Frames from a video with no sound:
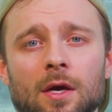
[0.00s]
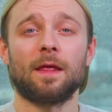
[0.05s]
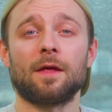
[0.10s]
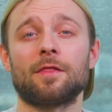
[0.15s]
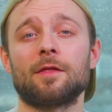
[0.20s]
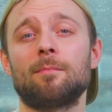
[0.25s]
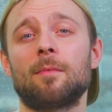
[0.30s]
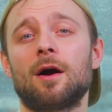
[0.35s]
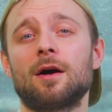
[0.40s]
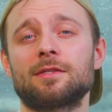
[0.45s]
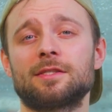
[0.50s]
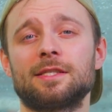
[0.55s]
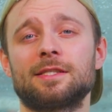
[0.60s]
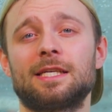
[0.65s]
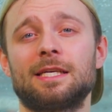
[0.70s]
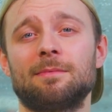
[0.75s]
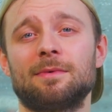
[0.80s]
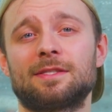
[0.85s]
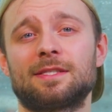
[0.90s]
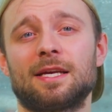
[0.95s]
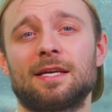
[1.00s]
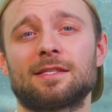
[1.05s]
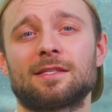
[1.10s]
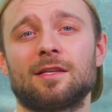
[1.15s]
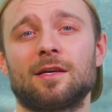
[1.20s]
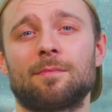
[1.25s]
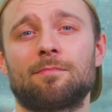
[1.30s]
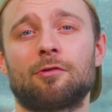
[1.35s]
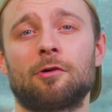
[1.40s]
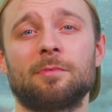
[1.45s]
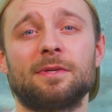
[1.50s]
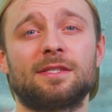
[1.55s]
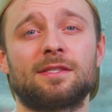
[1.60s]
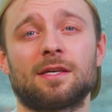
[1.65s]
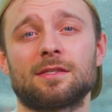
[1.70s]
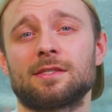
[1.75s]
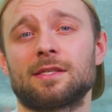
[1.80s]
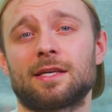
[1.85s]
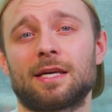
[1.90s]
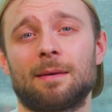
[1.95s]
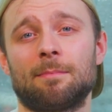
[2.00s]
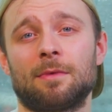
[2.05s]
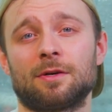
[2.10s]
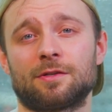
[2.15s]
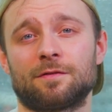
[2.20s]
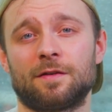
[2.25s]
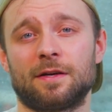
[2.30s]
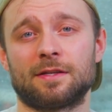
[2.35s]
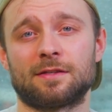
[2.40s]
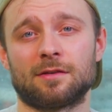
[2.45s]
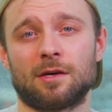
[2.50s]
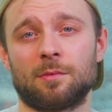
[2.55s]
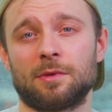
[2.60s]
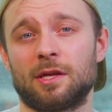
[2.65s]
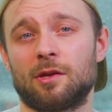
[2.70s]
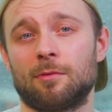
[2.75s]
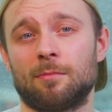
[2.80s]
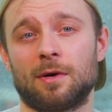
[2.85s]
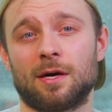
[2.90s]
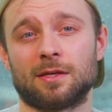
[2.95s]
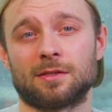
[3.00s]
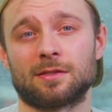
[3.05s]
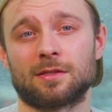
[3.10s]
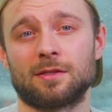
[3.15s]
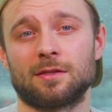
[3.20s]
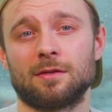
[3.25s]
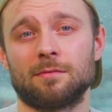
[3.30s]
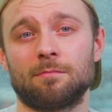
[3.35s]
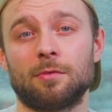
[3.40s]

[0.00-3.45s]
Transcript: The marketing team at Tesla probably doesn't get much face time with Elon Musk,